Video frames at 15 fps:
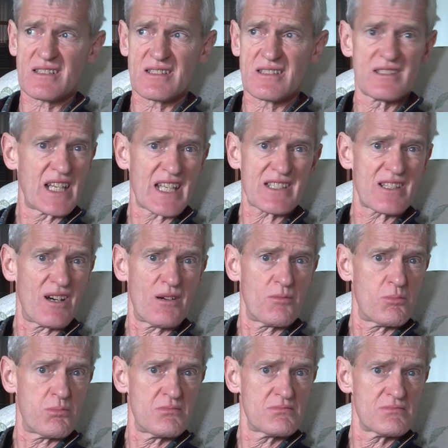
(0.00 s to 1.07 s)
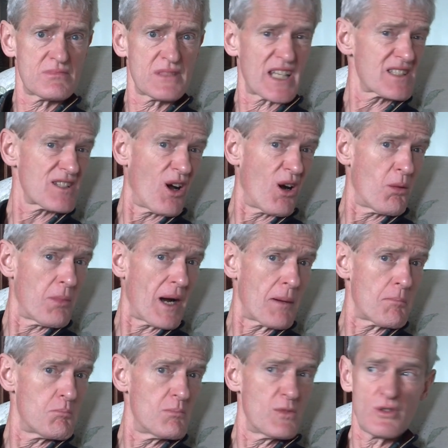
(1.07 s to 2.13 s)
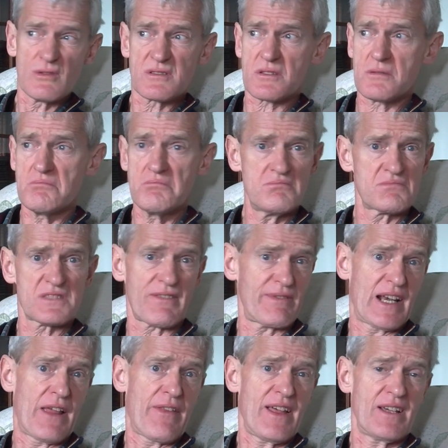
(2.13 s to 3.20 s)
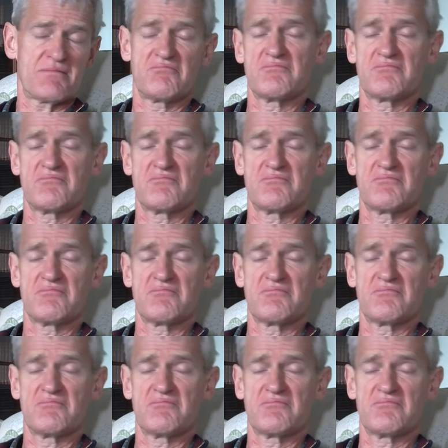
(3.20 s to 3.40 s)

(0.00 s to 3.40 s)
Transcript: Natarbam multum, something like that.